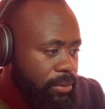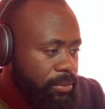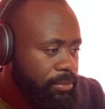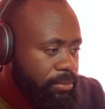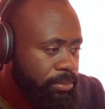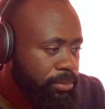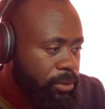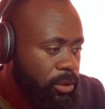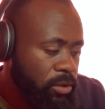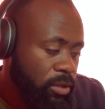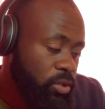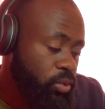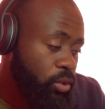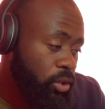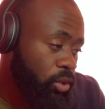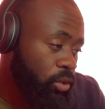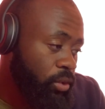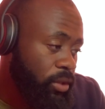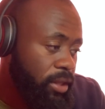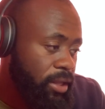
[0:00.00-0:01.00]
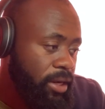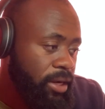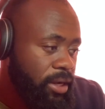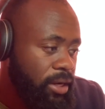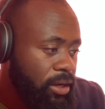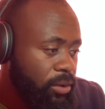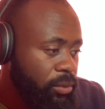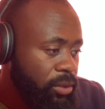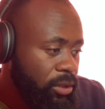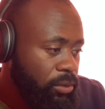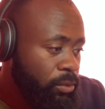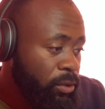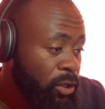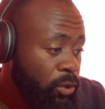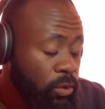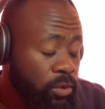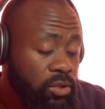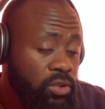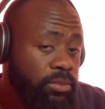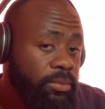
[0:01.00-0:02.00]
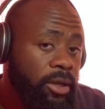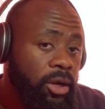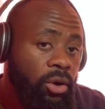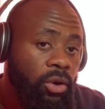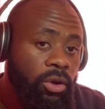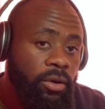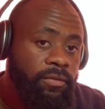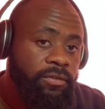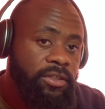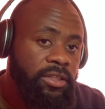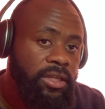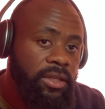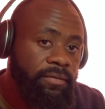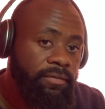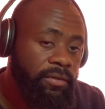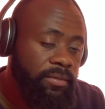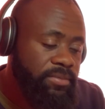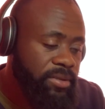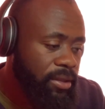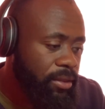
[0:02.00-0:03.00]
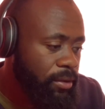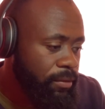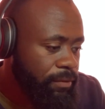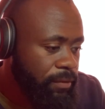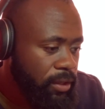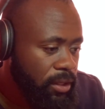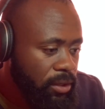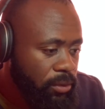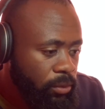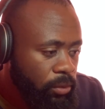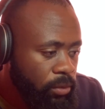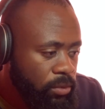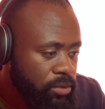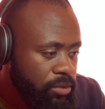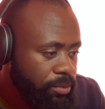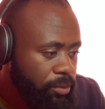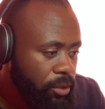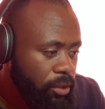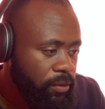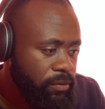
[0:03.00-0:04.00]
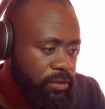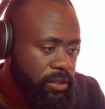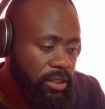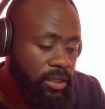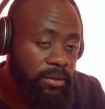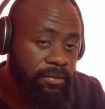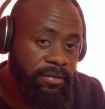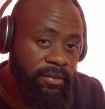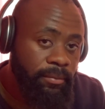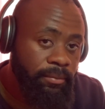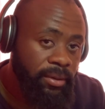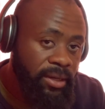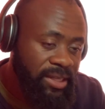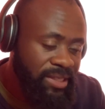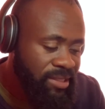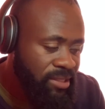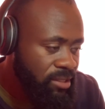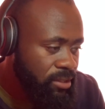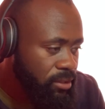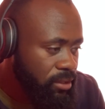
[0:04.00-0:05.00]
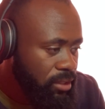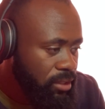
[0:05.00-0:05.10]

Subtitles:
Because we know that we consume a lot of chicken from South Africa, we consume a lot of chicken from Brazil,